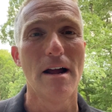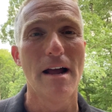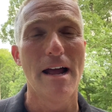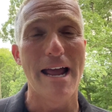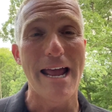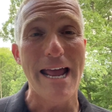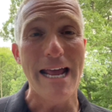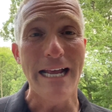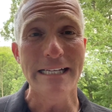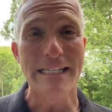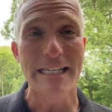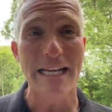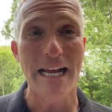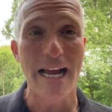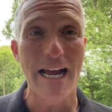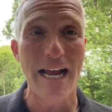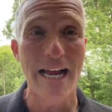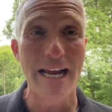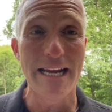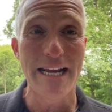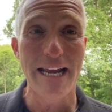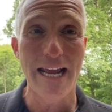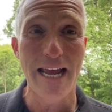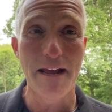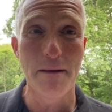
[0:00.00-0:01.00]
As
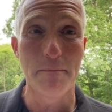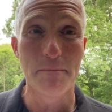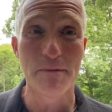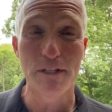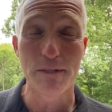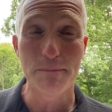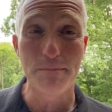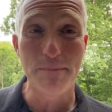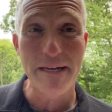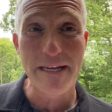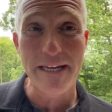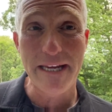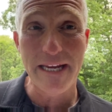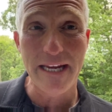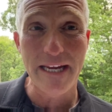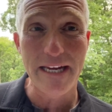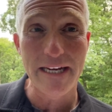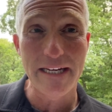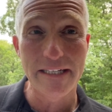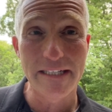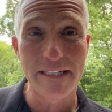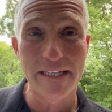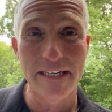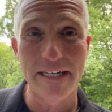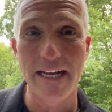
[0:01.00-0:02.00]
I am
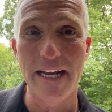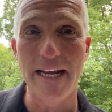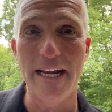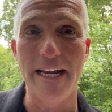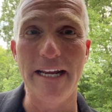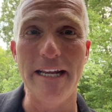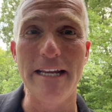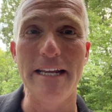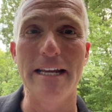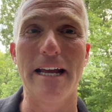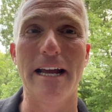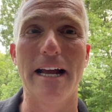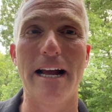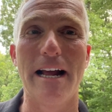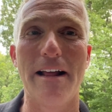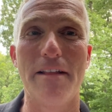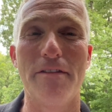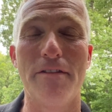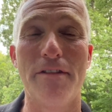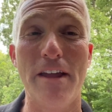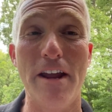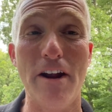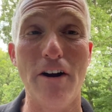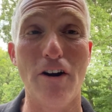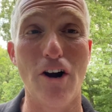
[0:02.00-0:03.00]
speaking today,
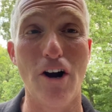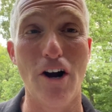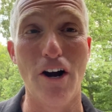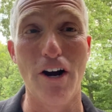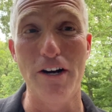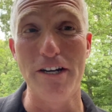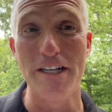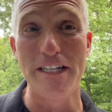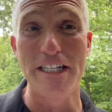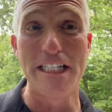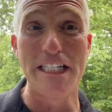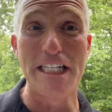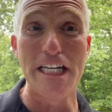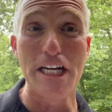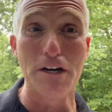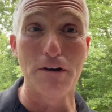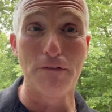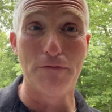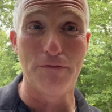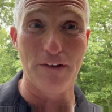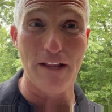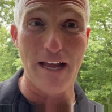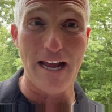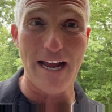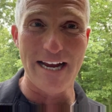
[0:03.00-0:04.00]
there are deer
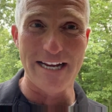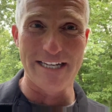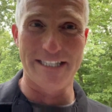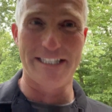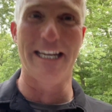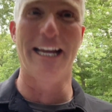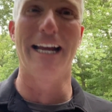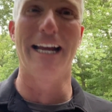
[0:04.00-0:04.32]
flies